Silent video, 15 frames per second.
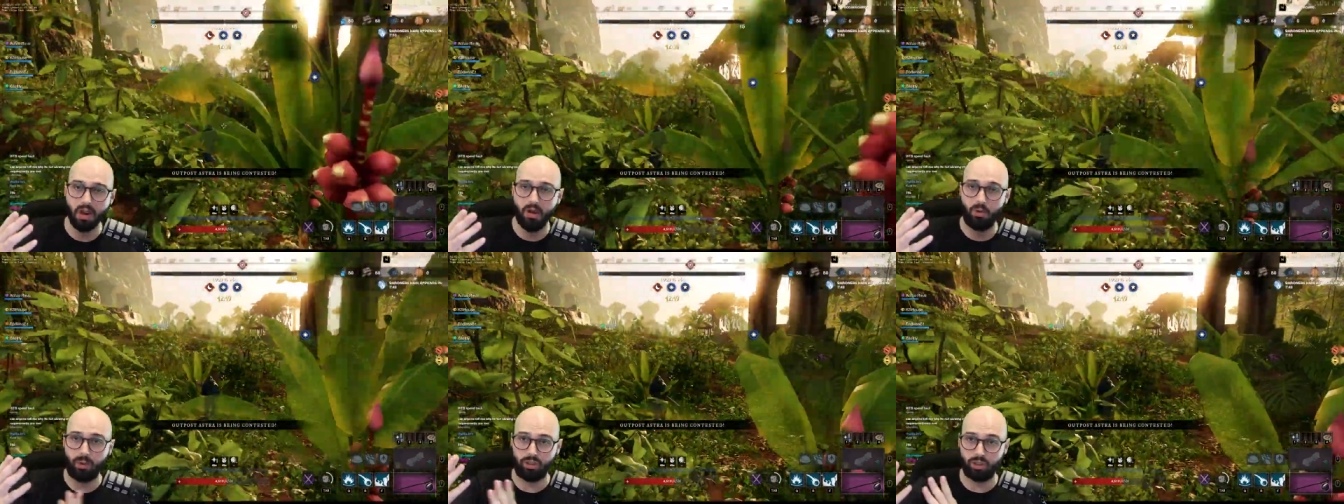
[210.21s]

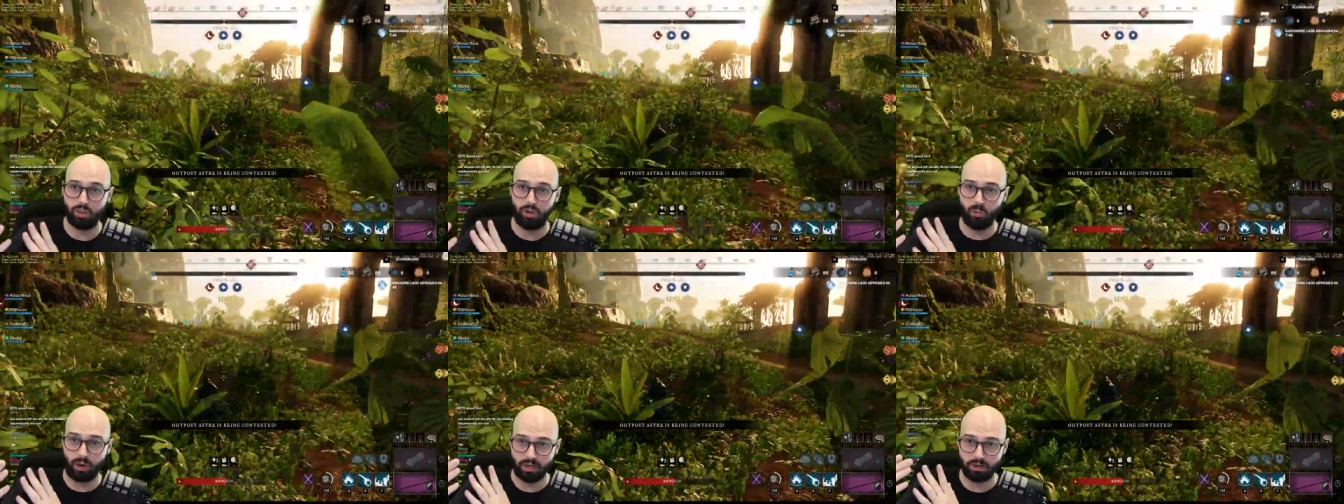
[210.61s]
which
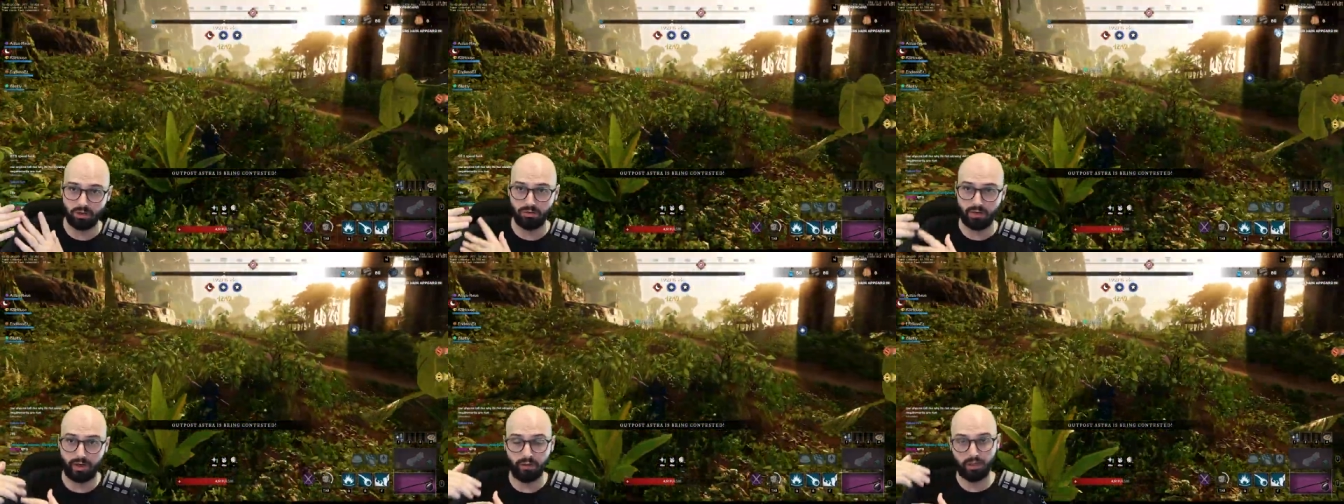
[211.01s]
when you
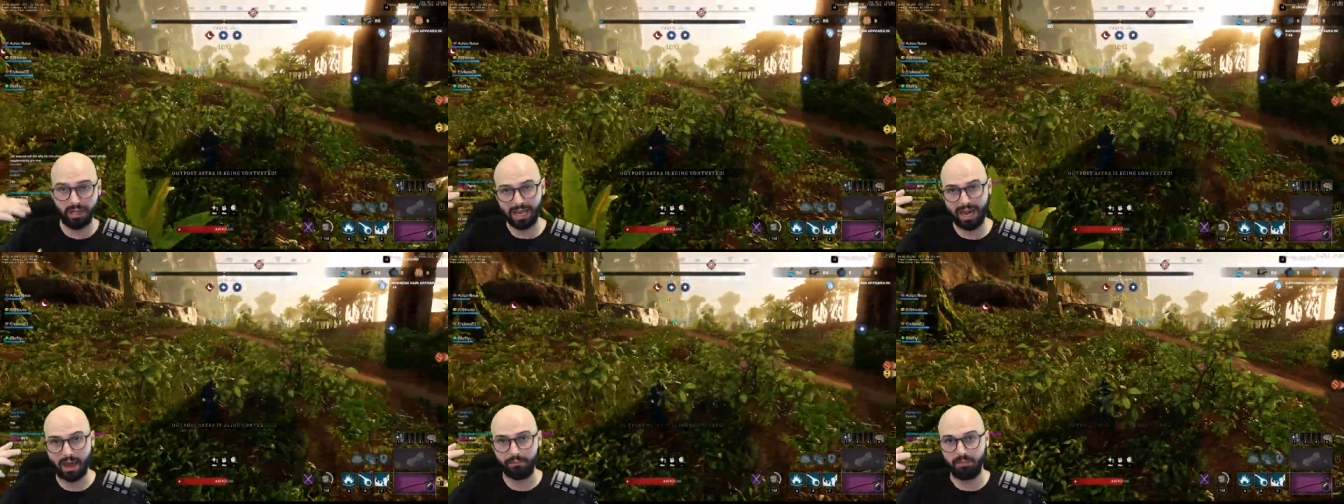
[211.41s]
level
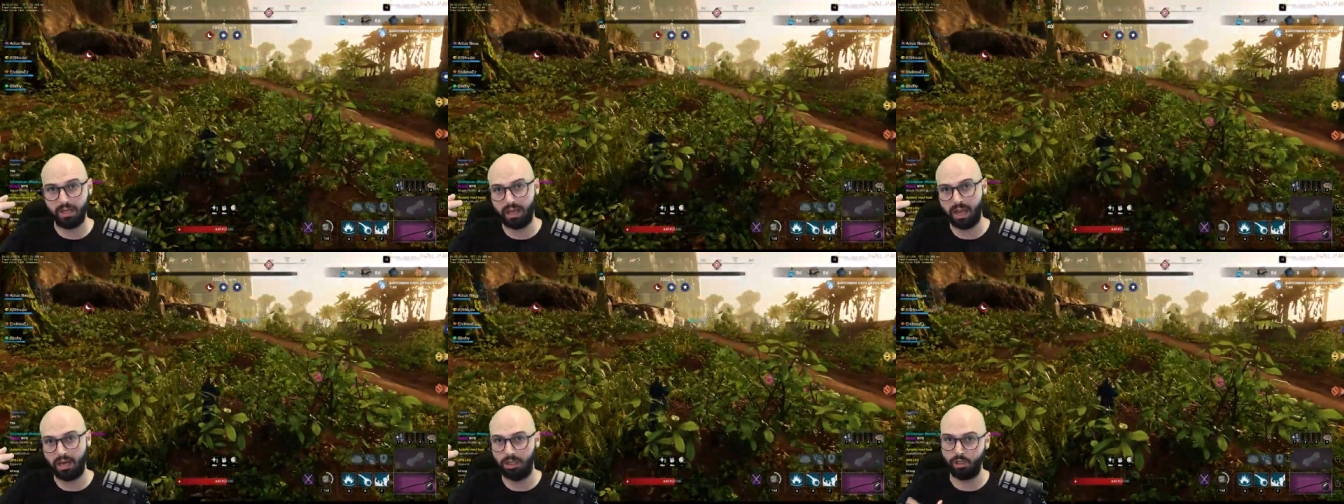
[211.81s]
that up, you
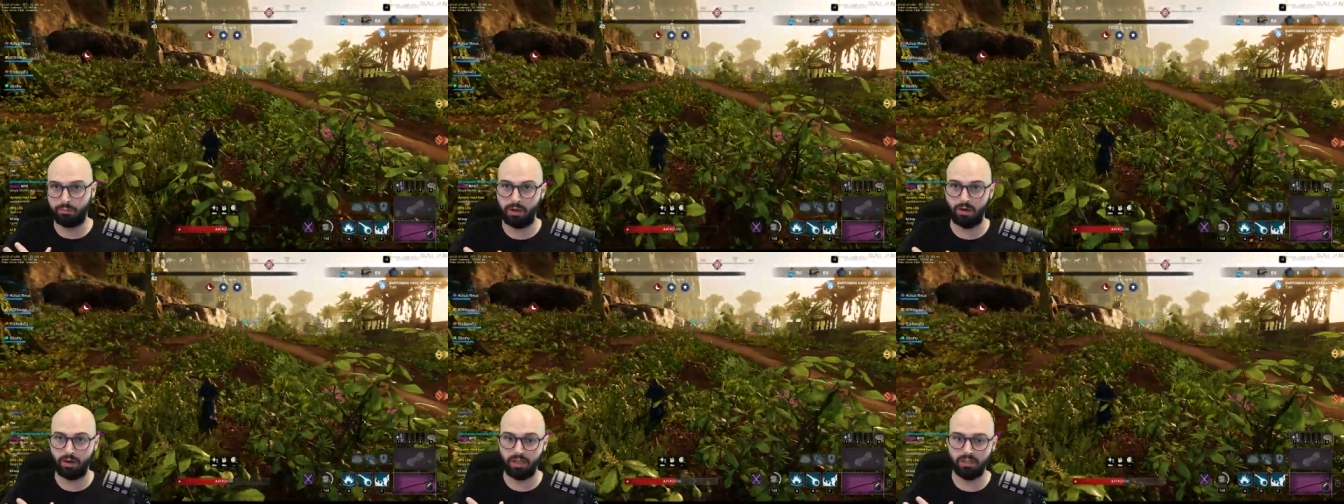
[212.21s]
get
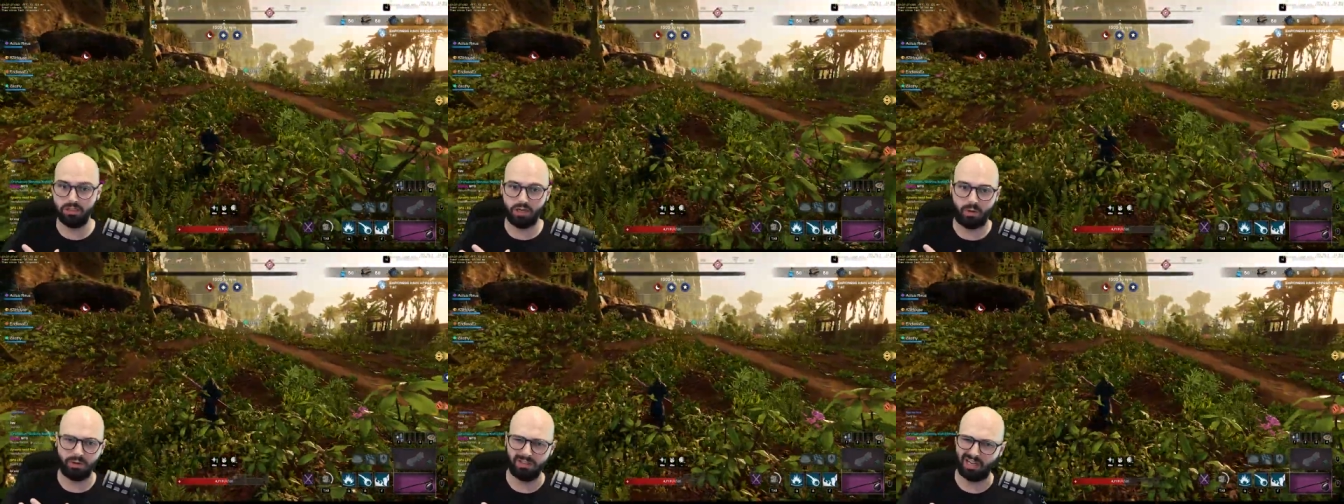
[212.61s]
experience.
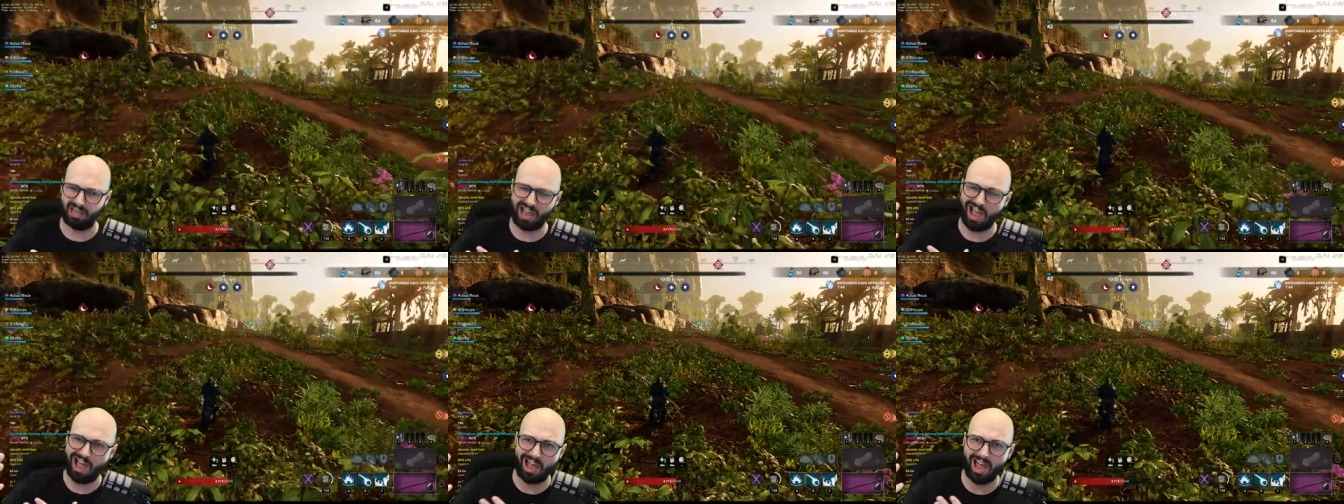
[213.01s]
So it's like
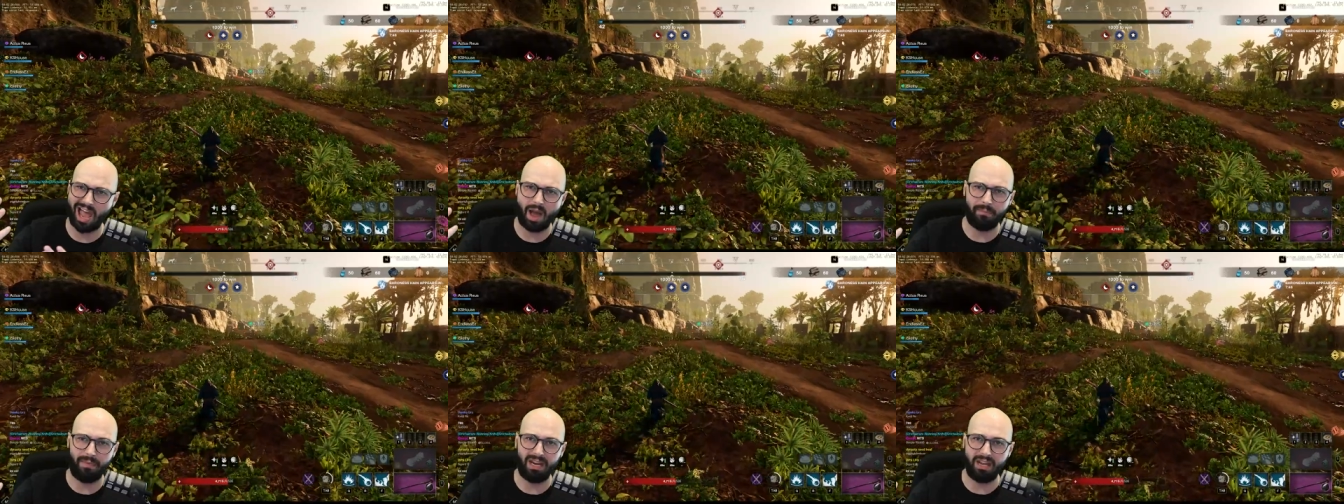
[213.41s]
a how
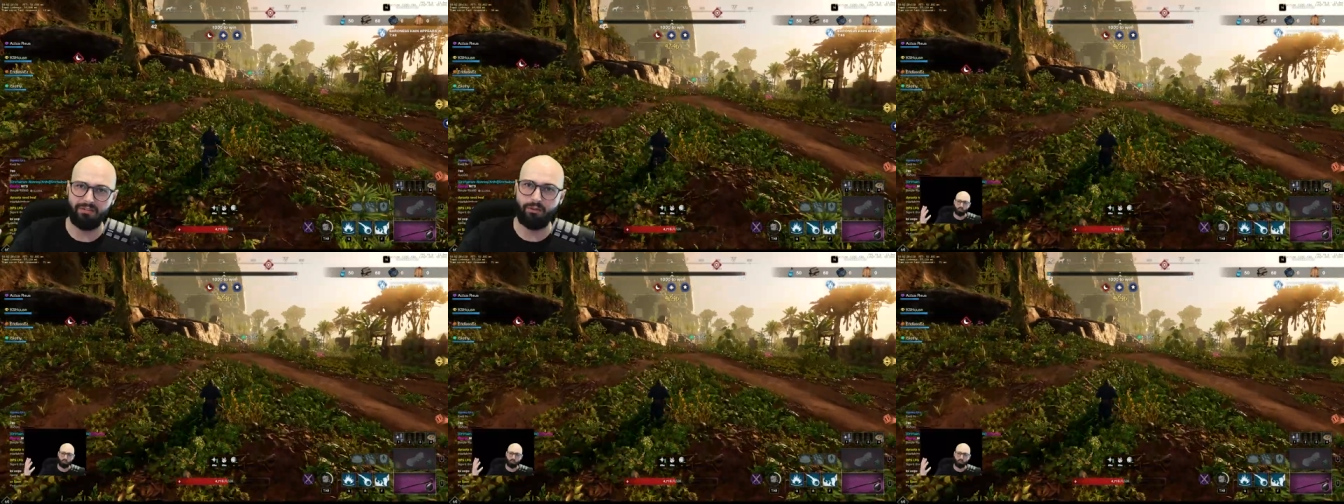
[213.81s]
many for